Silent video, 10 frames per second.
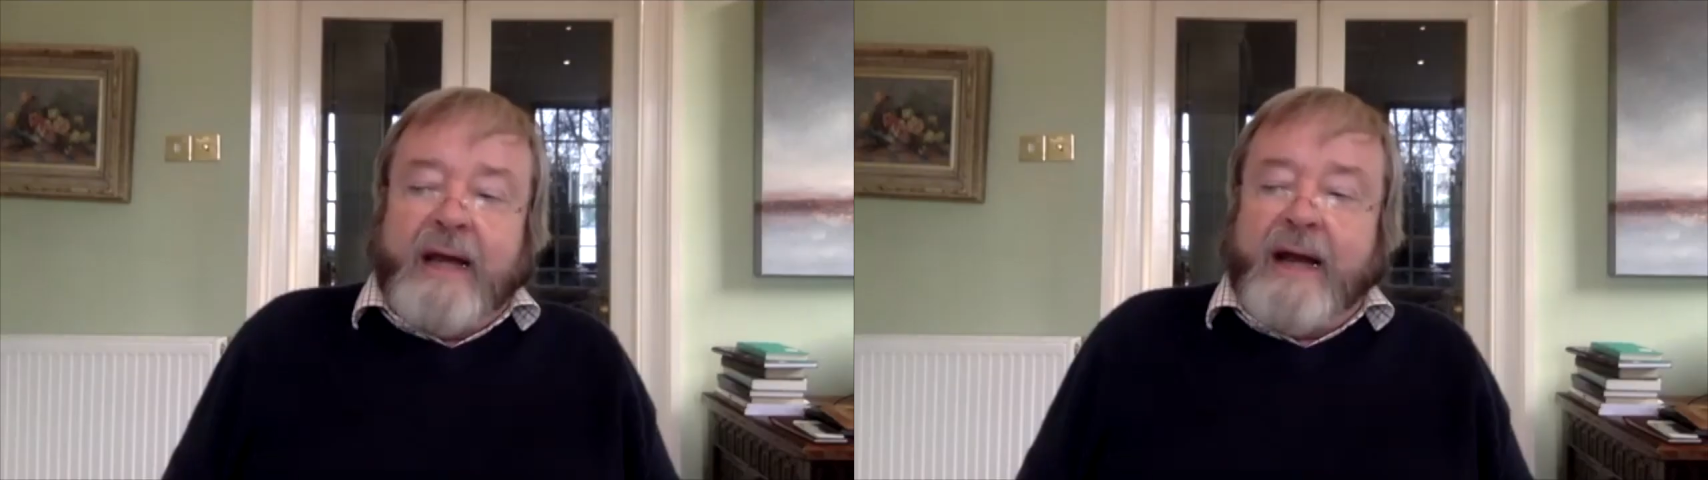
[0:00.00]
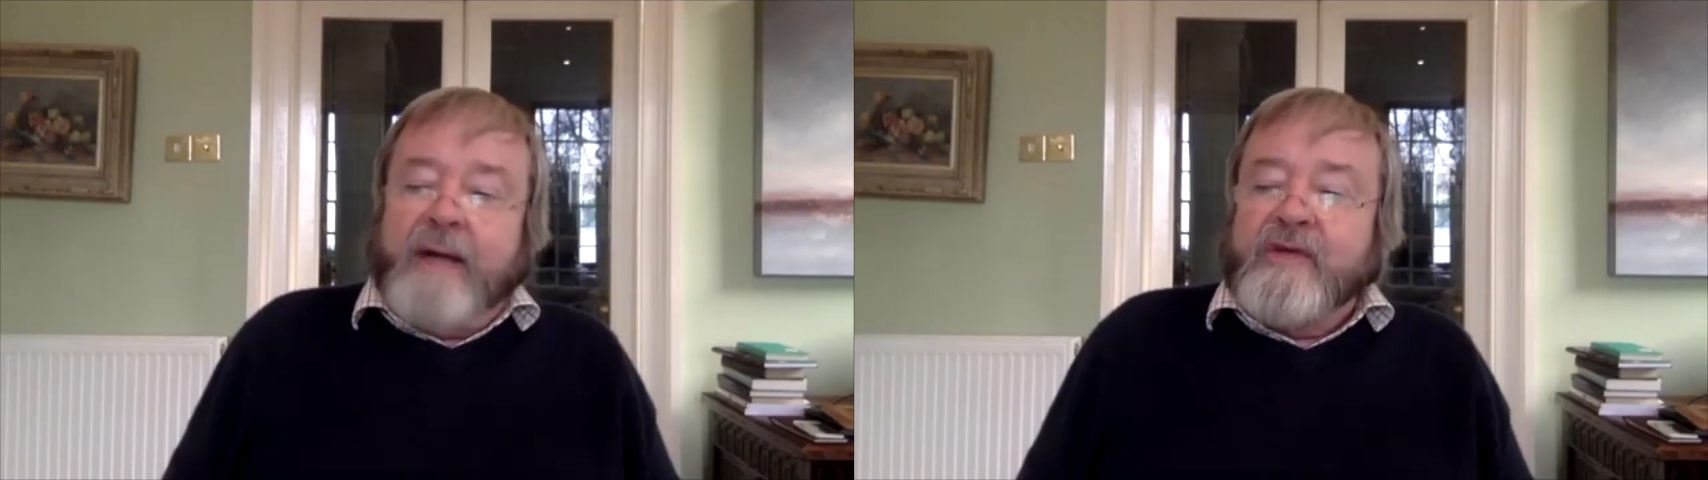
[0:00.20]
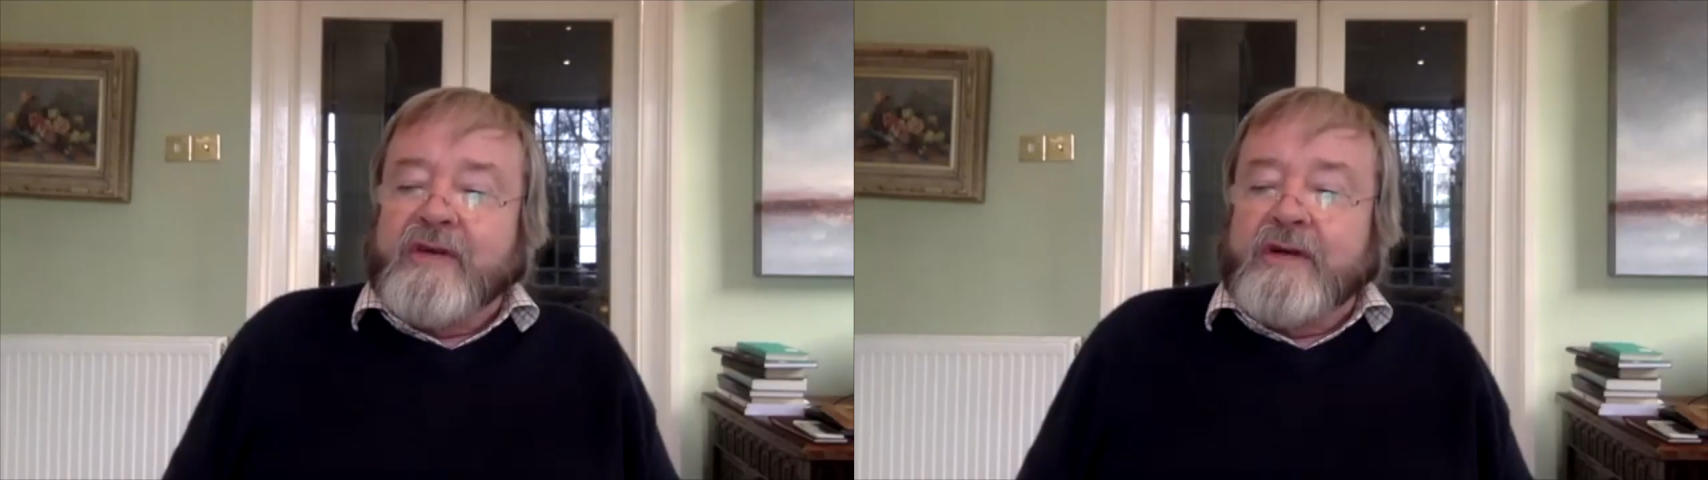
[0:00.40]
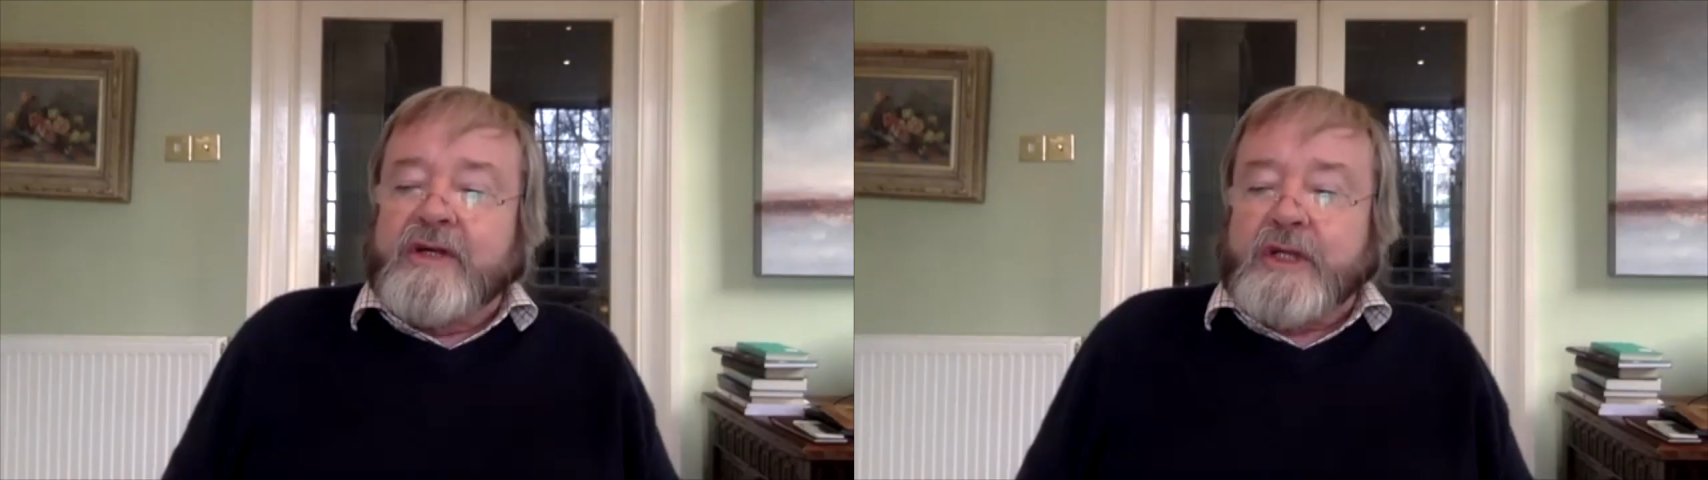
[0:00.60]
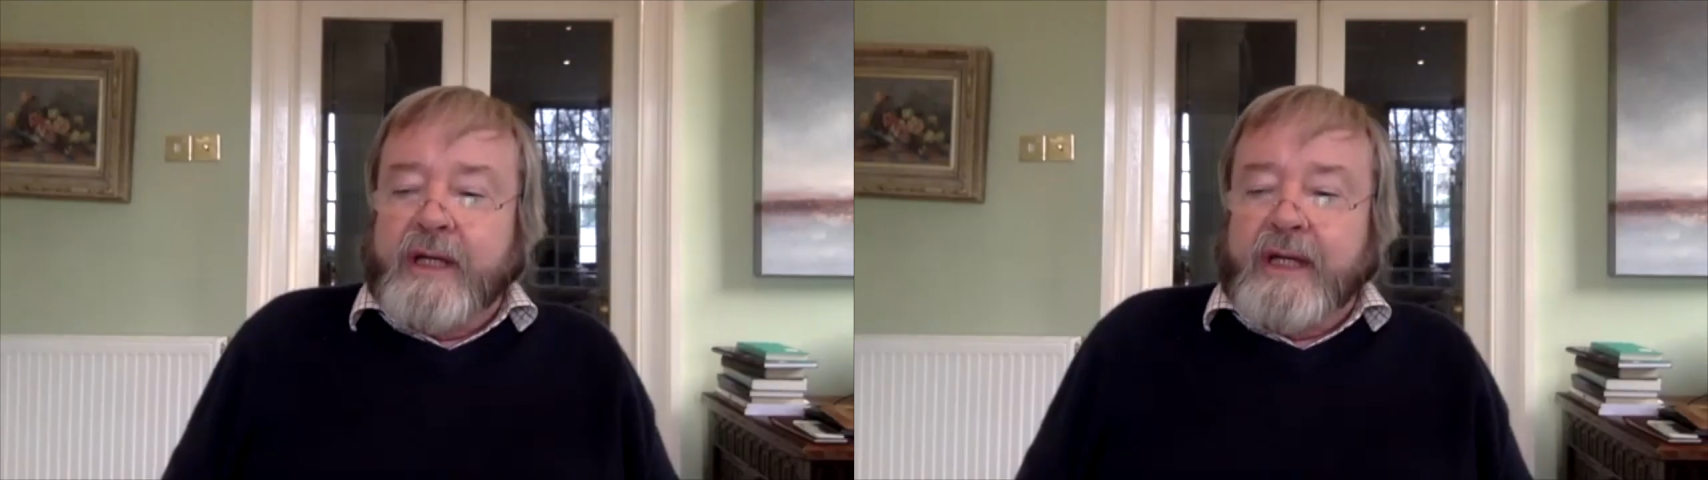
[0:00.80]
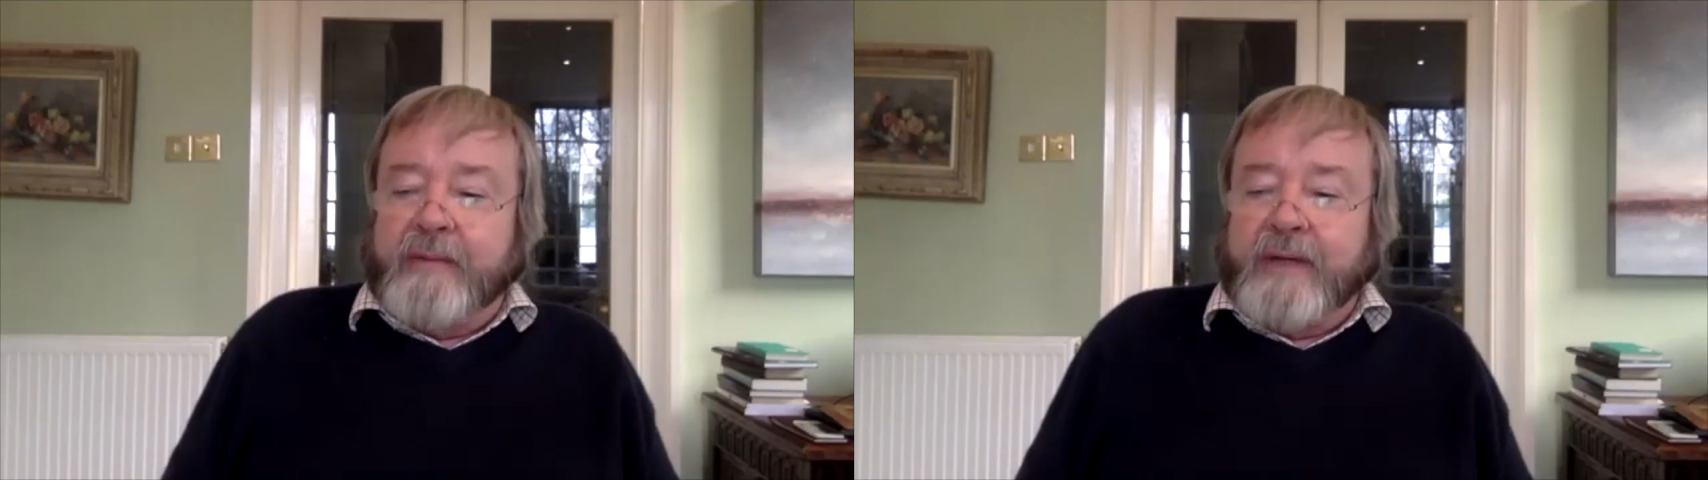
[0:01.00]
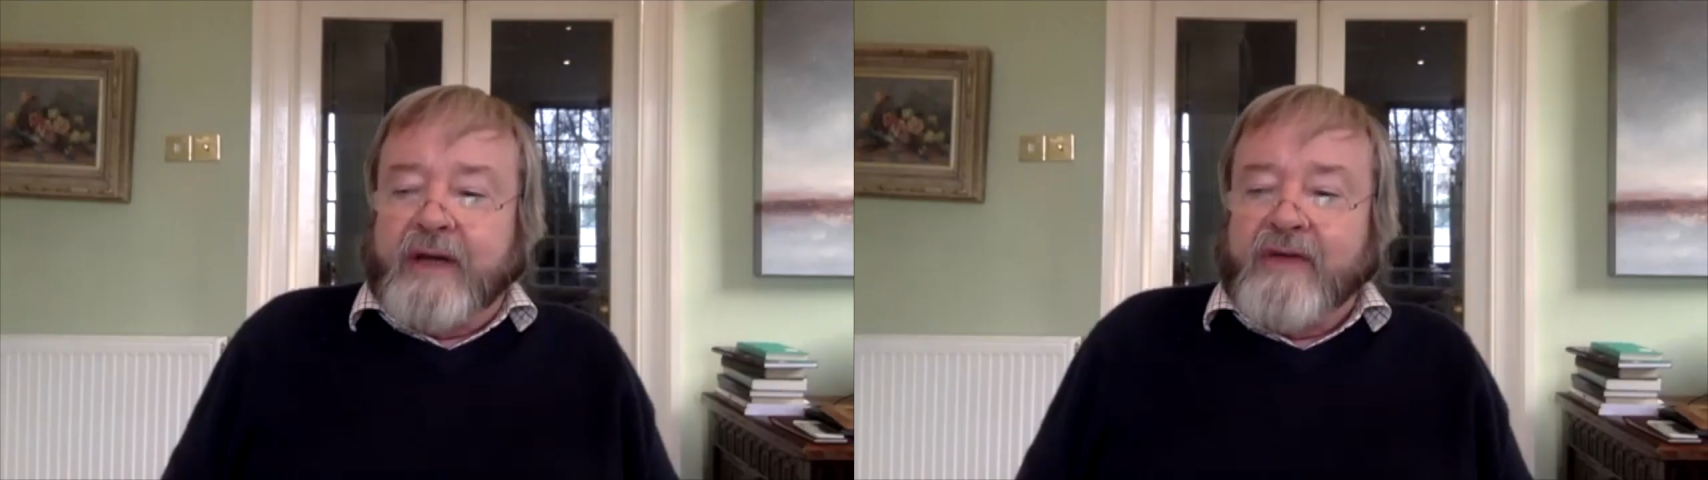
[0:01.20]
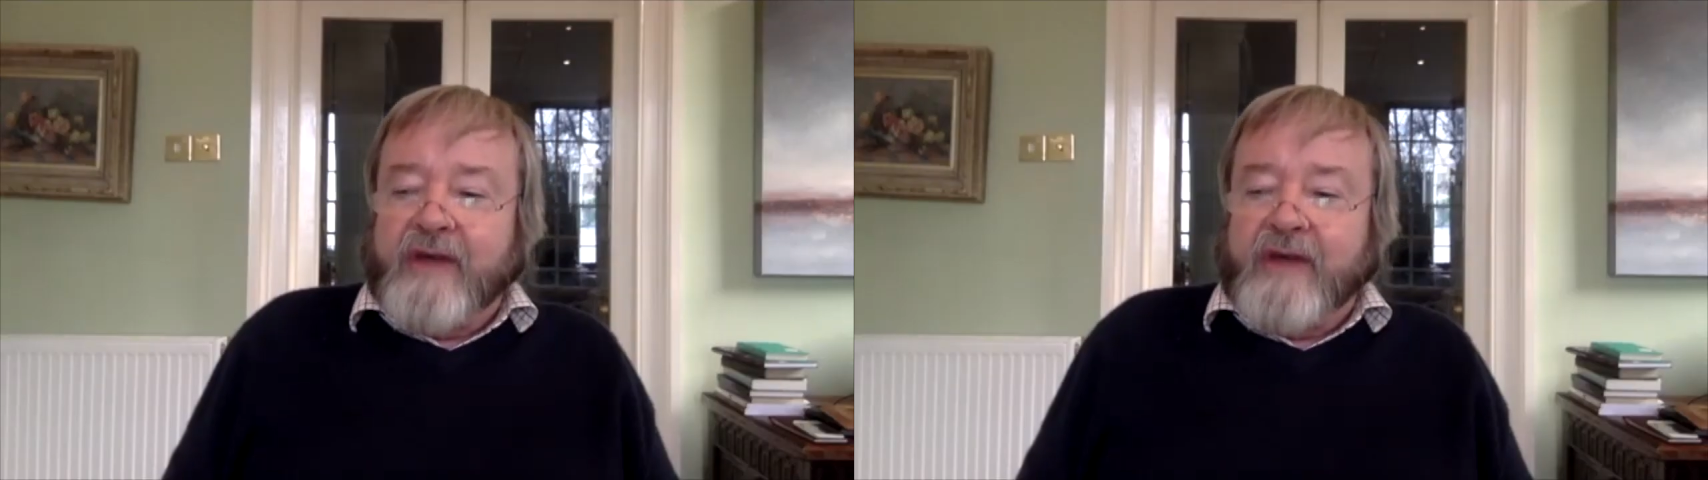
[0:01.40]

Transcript: I was intrigued because